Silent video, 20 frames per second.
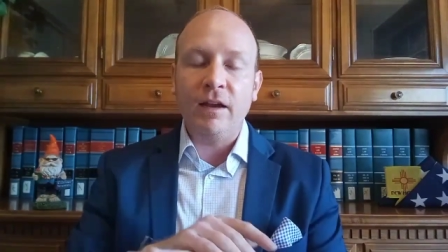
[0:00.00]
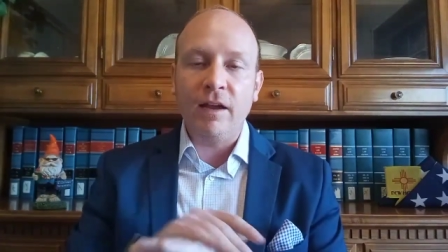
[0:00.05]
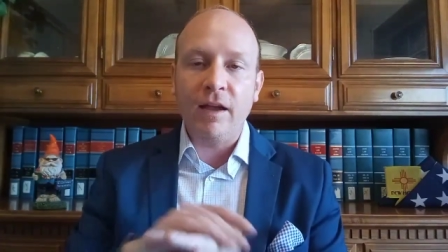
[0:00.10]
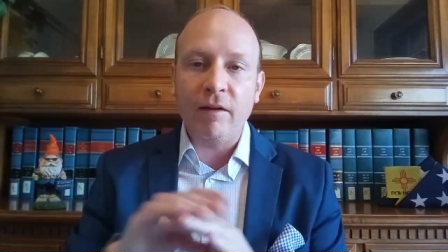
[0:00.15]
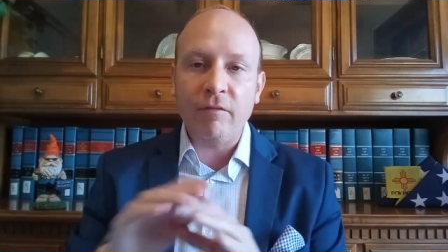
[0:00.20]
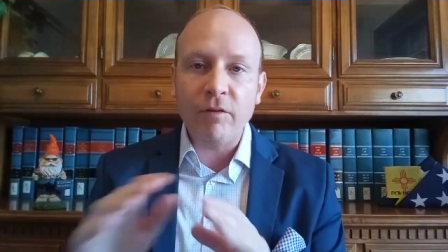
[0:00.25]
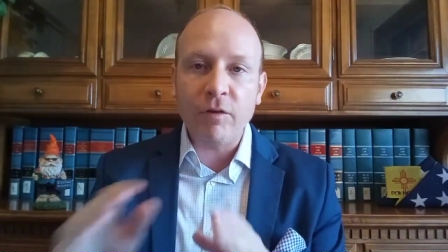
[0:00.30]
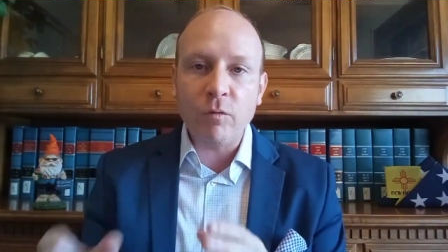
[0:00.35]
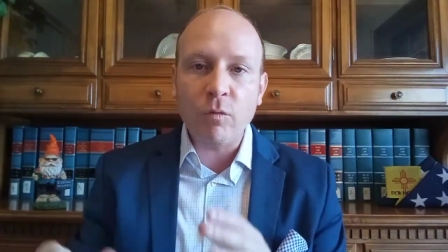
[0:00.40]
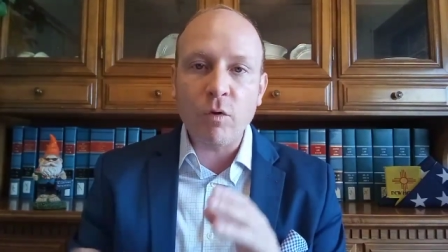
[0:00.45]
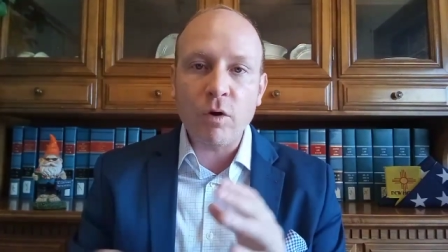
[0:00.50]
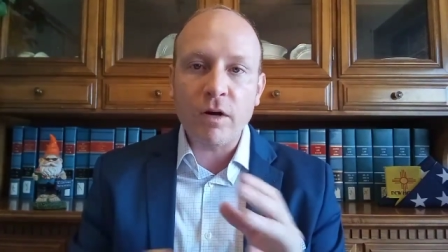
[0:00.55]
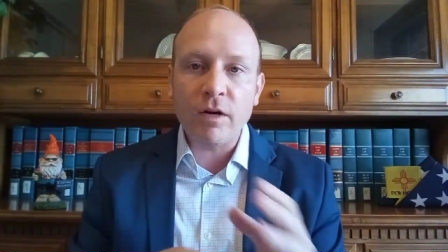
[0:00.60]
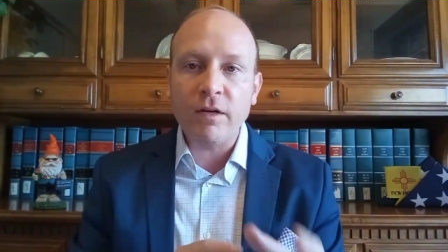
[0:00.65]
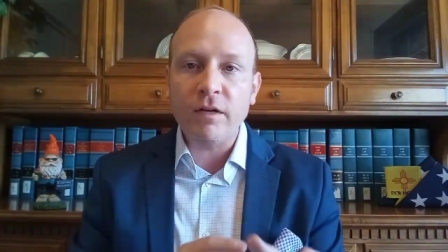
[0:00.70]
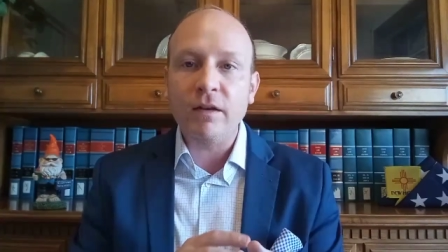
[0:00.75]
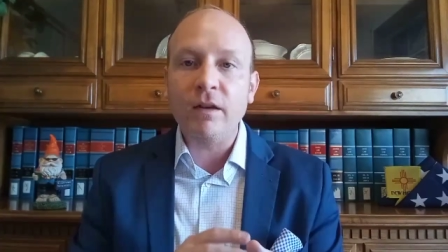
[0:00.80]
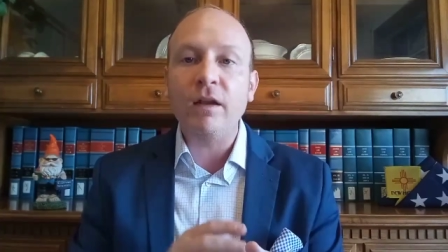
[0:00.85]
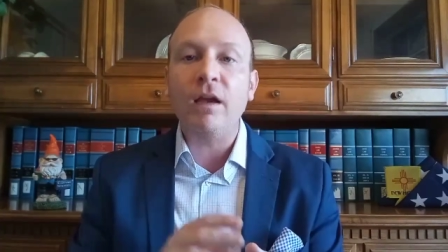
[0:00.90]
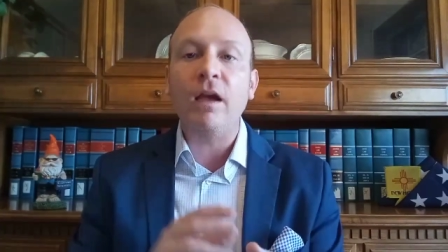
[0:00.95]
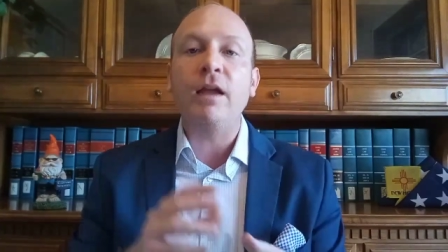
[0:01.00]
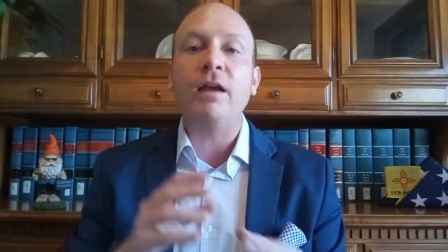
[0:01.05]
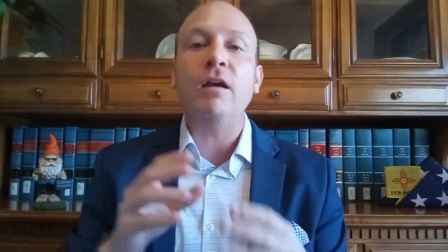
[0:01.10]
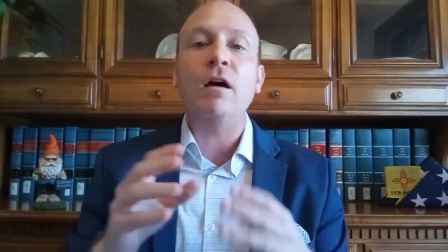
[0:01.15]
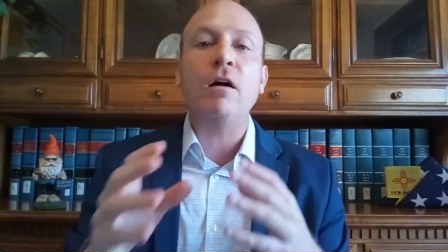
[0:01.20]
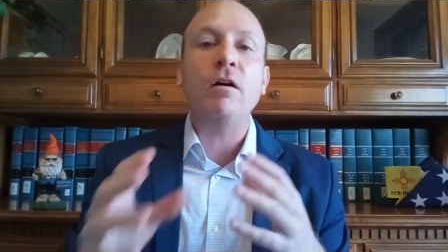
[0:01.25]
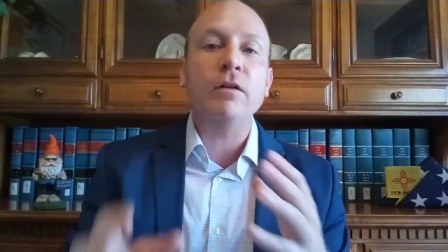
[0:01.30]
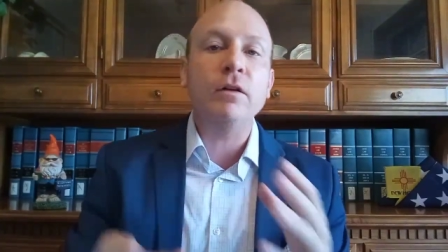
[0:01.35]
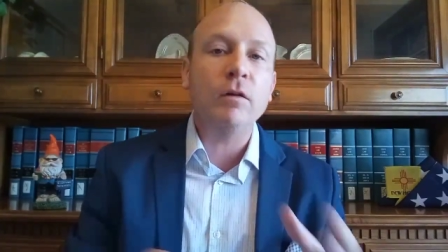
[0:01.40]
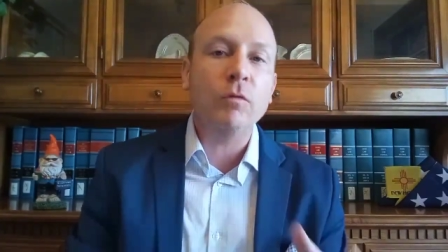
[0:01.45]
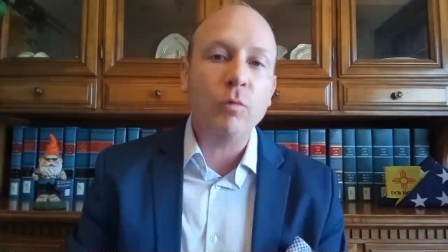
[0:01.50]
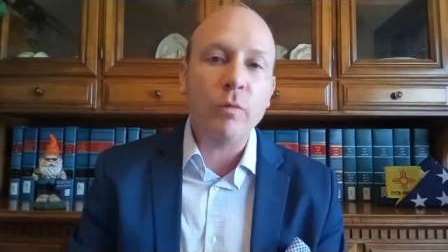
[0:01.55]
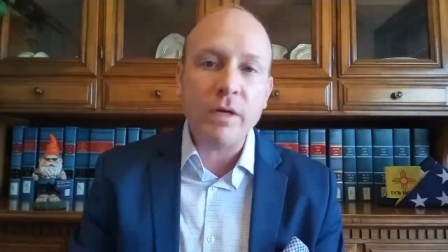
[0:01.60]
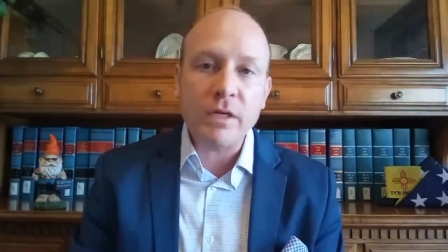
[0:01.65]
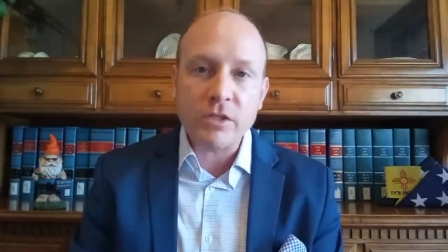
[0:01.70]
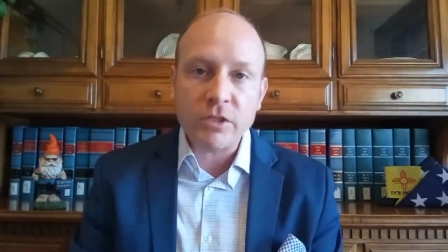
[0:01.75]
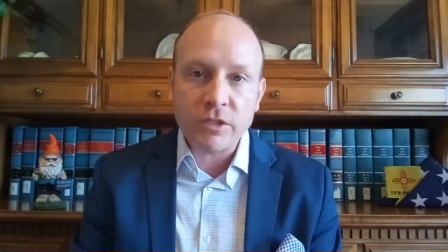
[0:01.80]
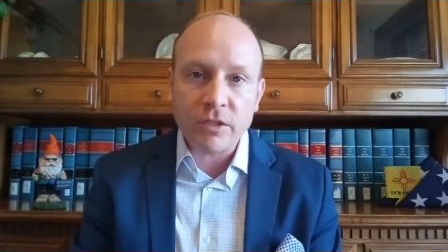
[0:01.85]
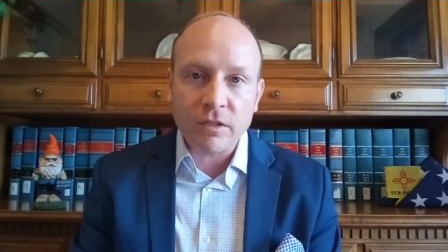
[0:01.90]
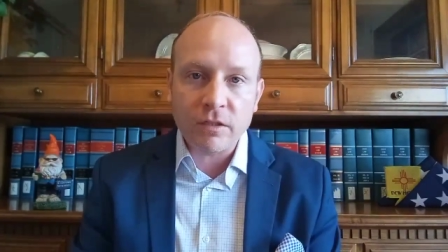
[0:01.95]
everyone and all your
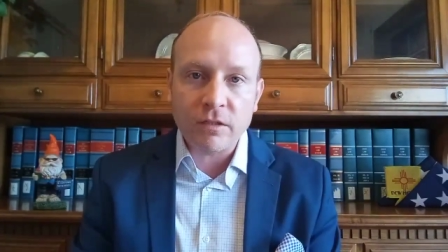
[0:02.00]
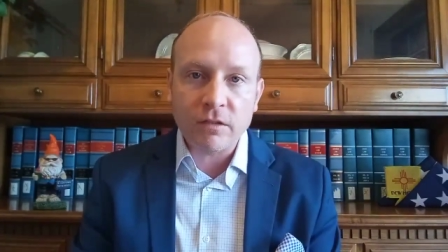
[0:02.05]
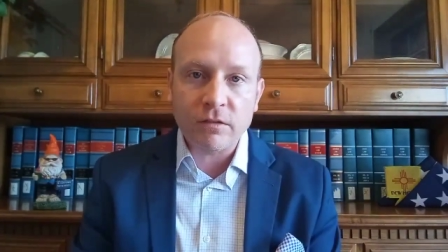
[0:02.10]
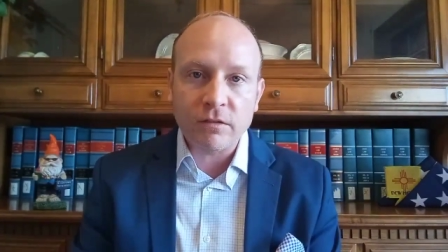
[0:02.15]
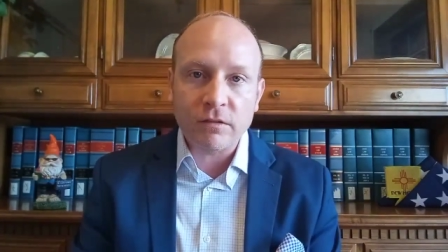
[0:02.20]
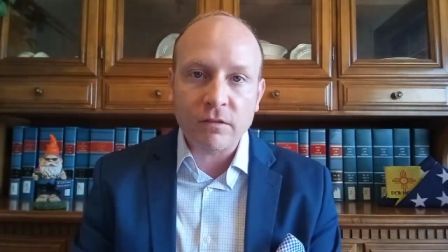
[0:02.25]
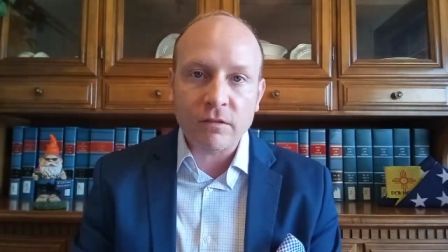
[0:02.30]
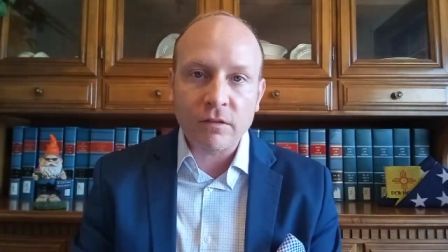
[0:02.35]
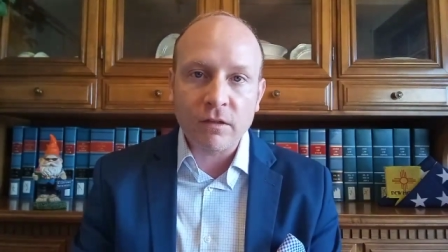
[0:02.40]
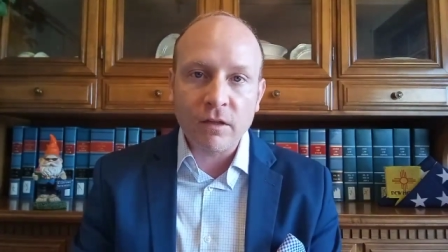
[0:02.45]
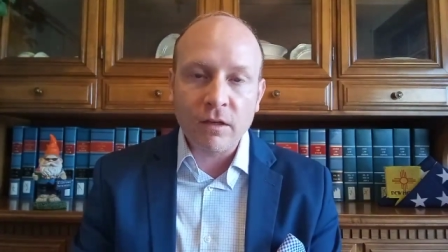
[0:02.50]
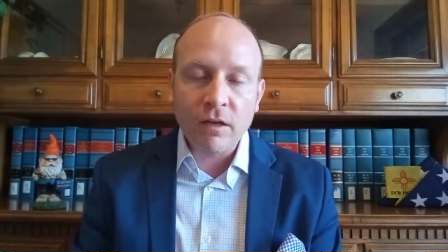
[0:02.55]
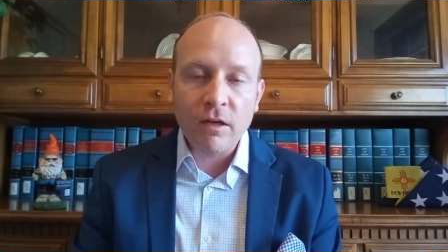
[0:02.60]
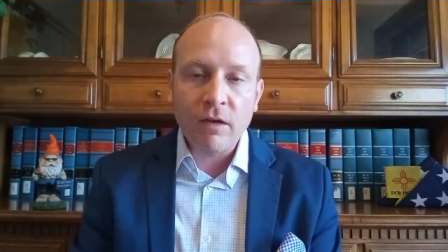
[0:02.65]
wishes